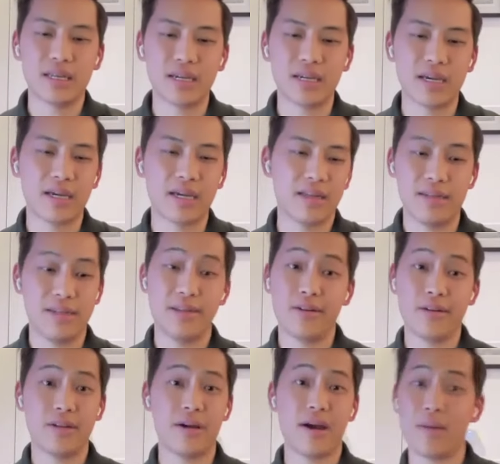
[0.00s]
Like I didn't know I
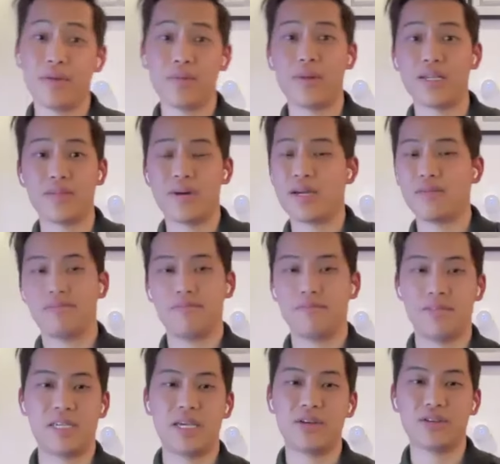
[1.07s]
need to optimize my
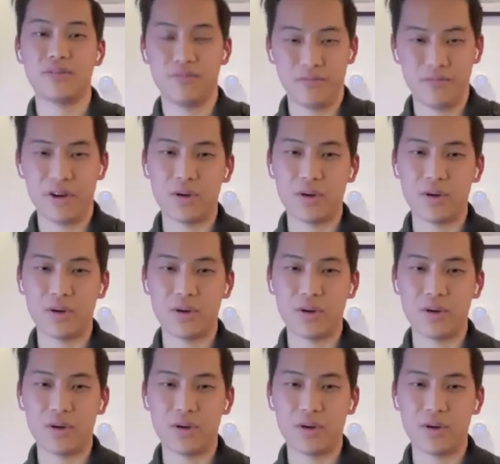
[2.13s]
sales